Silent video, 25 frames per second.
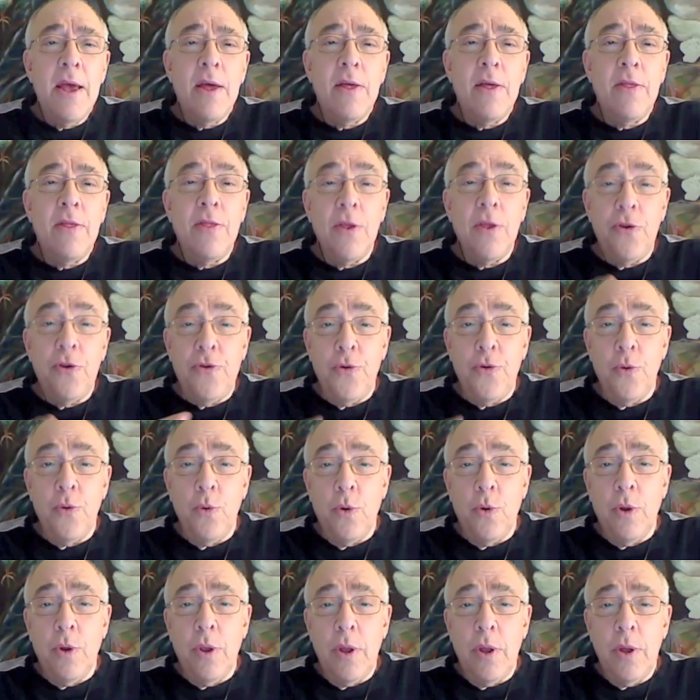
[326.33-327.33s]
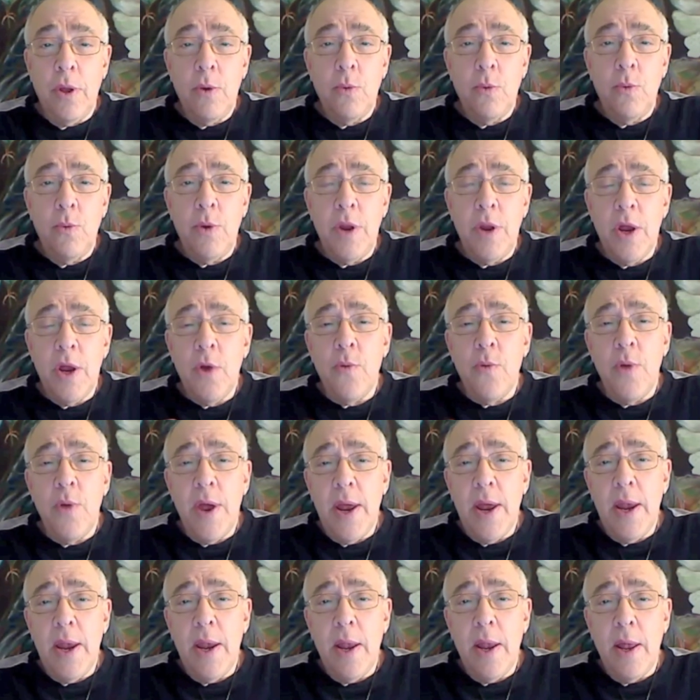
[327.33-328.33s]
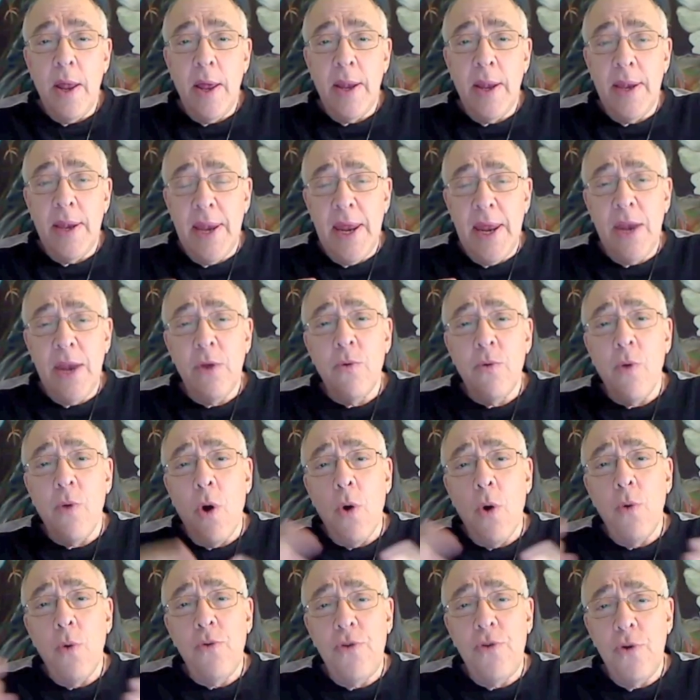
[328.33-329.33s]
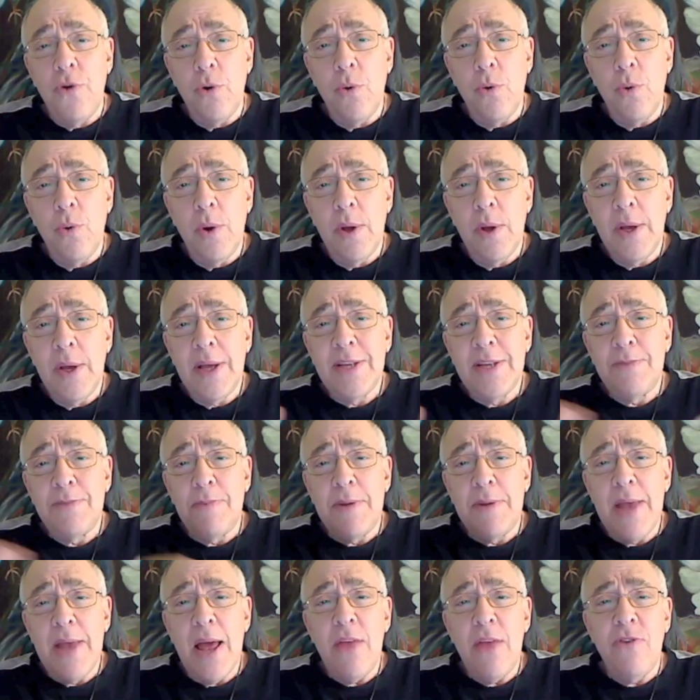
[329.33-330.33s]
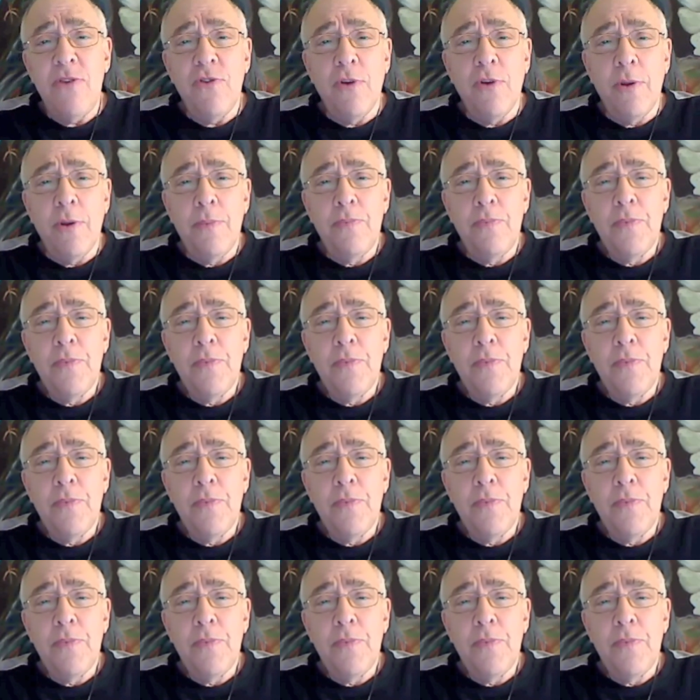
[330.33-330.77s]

the tool would indeed grow to its potential.